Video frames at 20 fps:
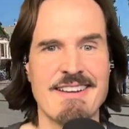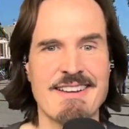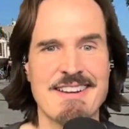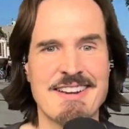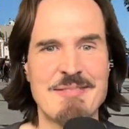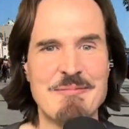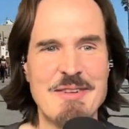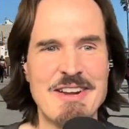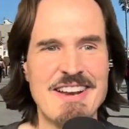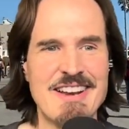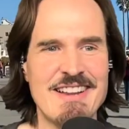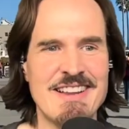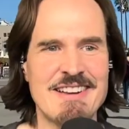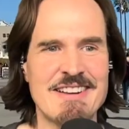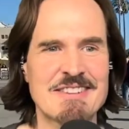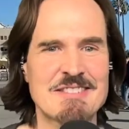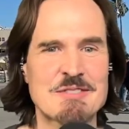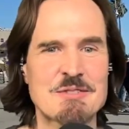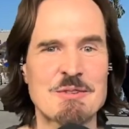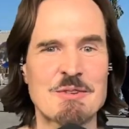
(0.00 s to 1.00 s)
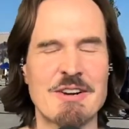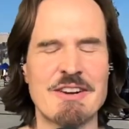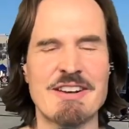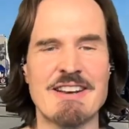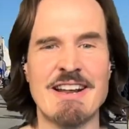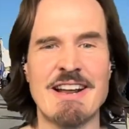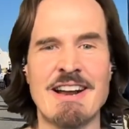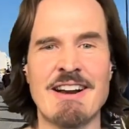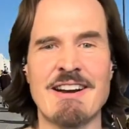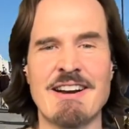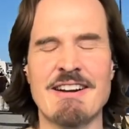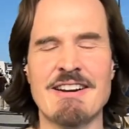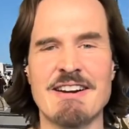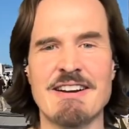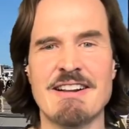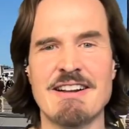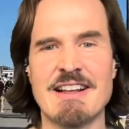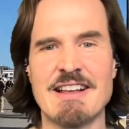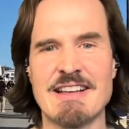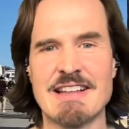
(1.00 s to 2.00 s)
comedian
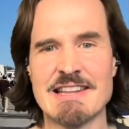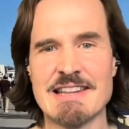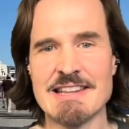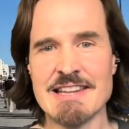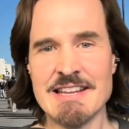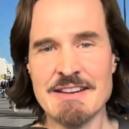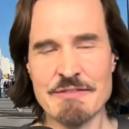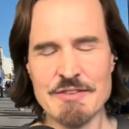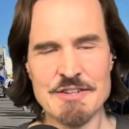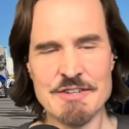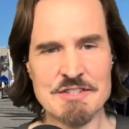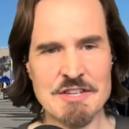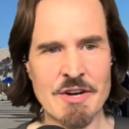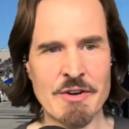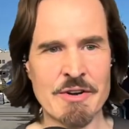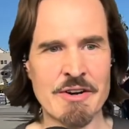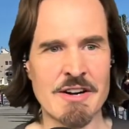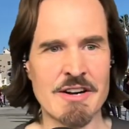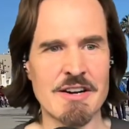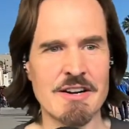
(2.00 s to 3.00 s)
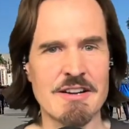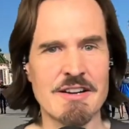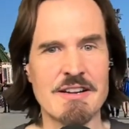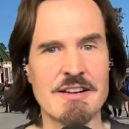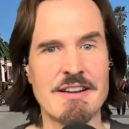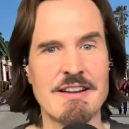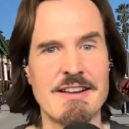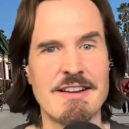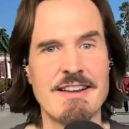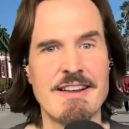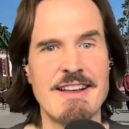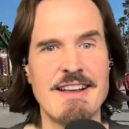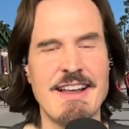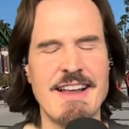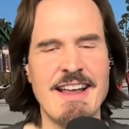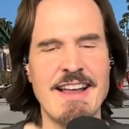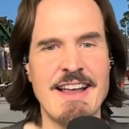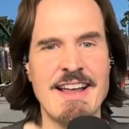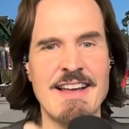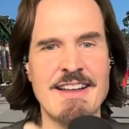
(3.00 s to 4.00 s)
extraordinaire, liver donor,
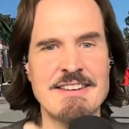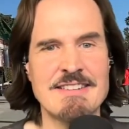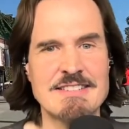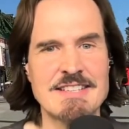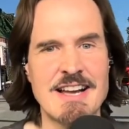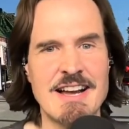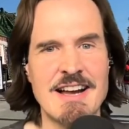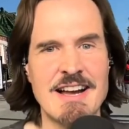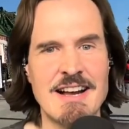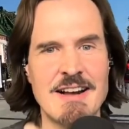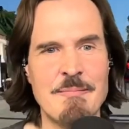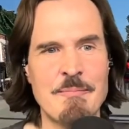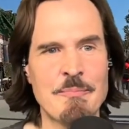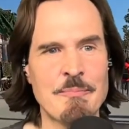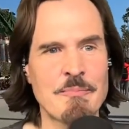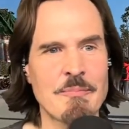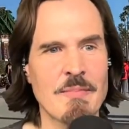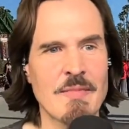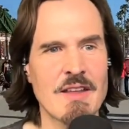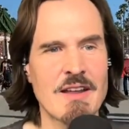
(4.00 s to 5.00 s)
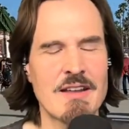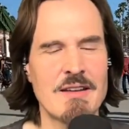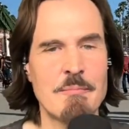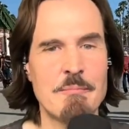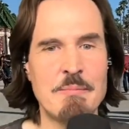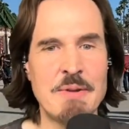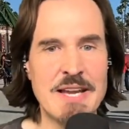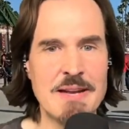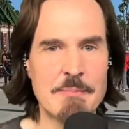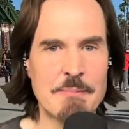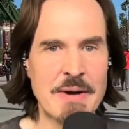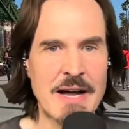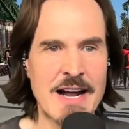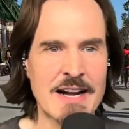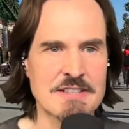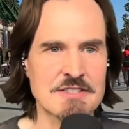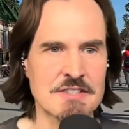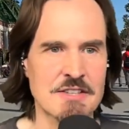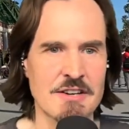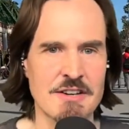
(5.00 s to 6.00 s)
and uh,
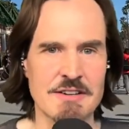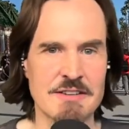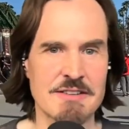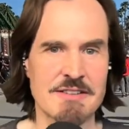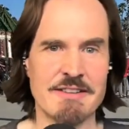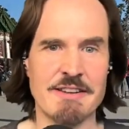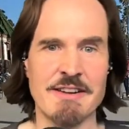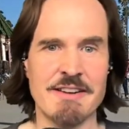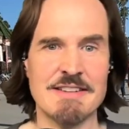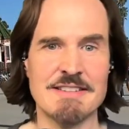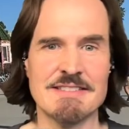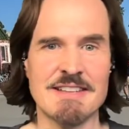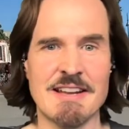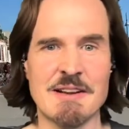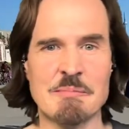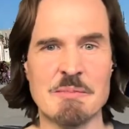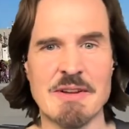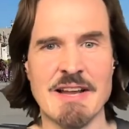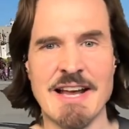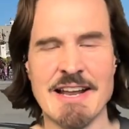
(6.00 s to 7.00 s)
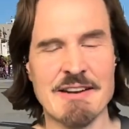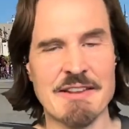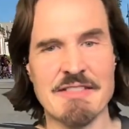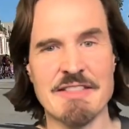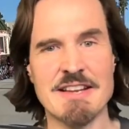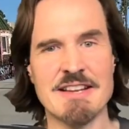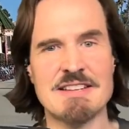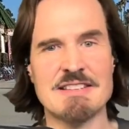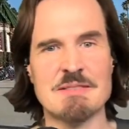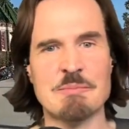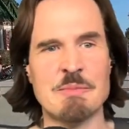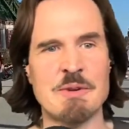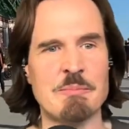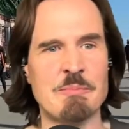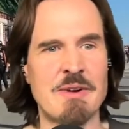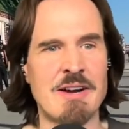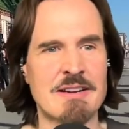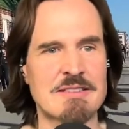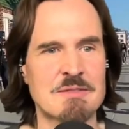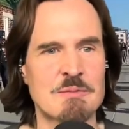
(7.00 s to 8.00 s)
beatboxer. No, he's not a beat, I don't think he's a
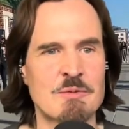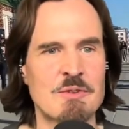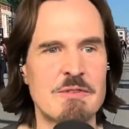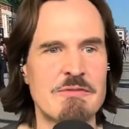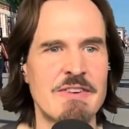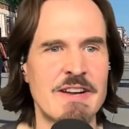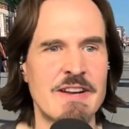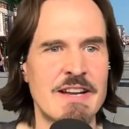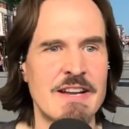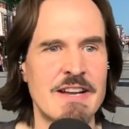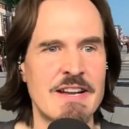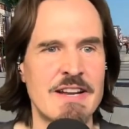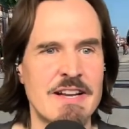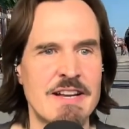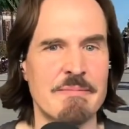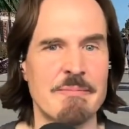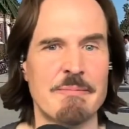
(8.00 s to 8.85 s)
beatboxer. We'll find out.